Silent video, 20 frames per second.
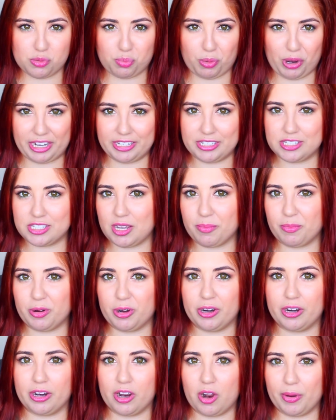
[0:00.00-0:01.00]
spring and
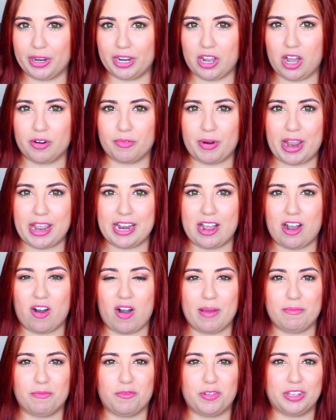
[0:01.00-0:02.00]
summer going on right now,
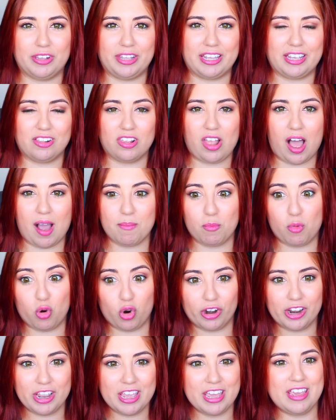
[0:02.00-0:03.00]
I'm feeling a lot
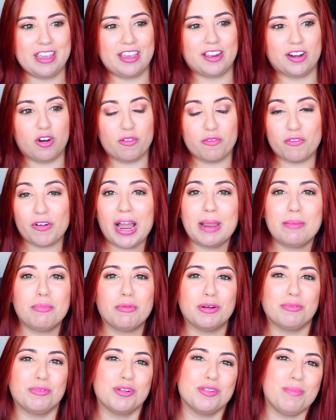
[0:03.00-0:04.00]
more
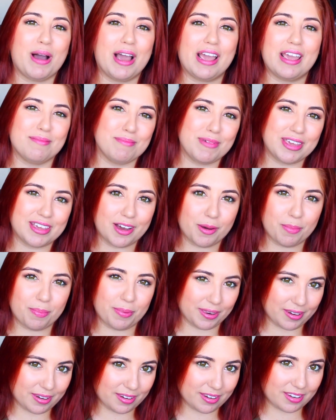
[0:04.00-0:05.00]
vibrant with my makeup,
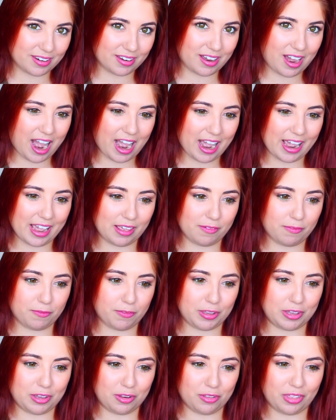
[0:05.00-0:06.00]
and I
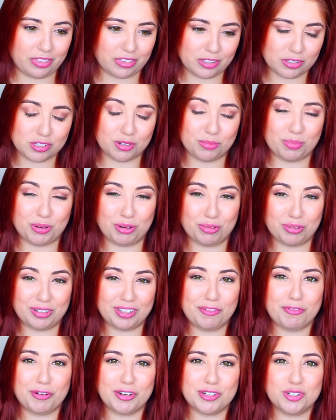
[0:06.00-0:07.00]
figured that this would be a
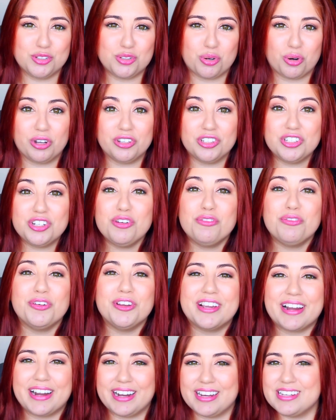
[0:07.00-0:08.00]
really fun tutorial to do for
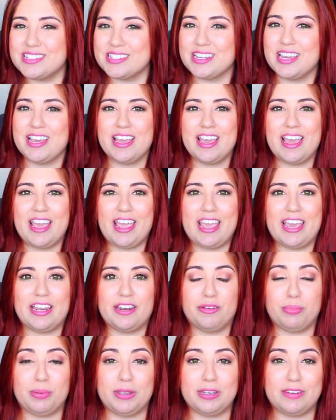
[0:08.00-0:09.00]
you guys,
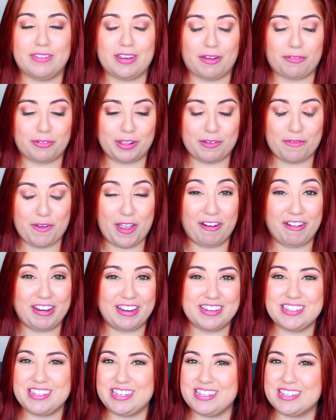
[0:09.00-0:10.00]
and it would be definitely
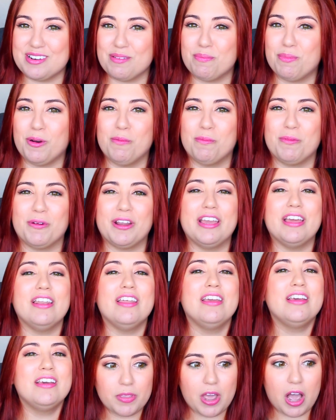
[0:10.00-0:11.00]
very season
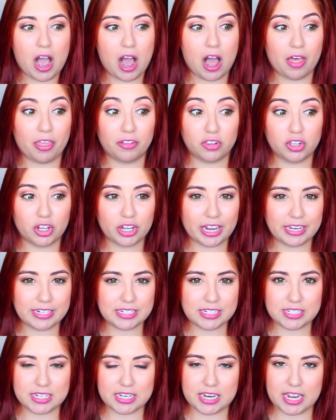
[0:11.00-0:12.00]
appropriate. The look I
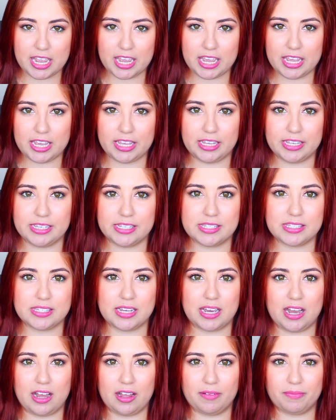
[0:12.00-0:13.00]
did today is
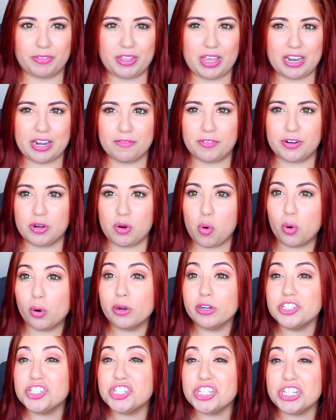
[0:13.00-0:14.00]
kind of an
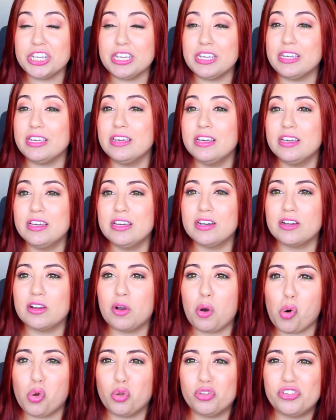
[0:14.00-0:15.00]
orangey,
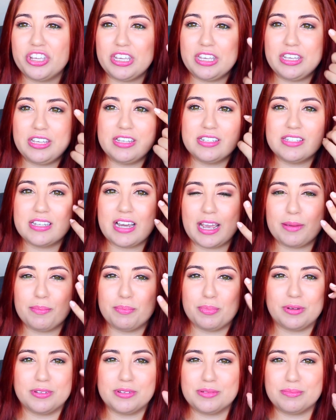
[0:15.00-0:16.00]
goldy
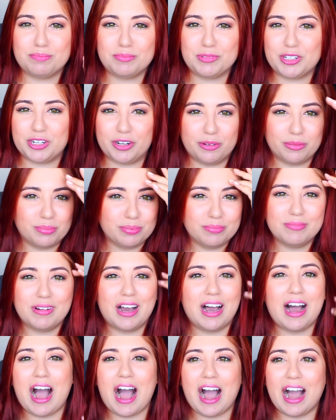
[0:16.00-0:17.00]
type,
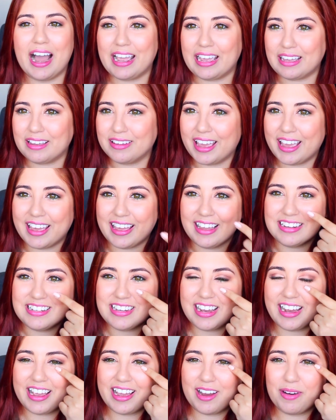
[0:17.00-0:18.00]
eye, and
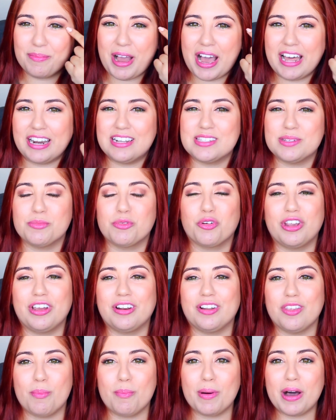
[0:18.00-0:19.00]
I added some
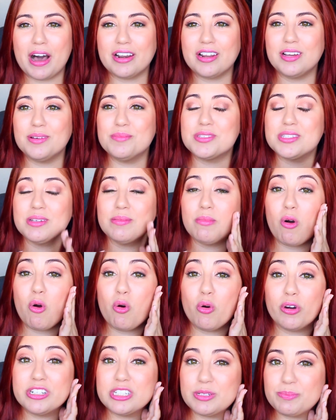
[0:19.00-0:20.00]
green on the bottom, some
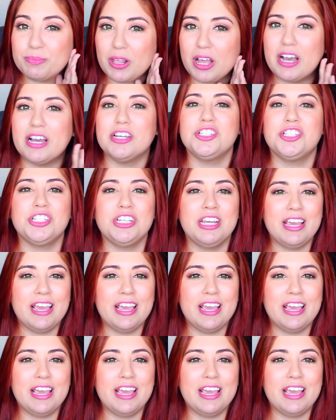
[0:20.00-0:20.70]
orange blush,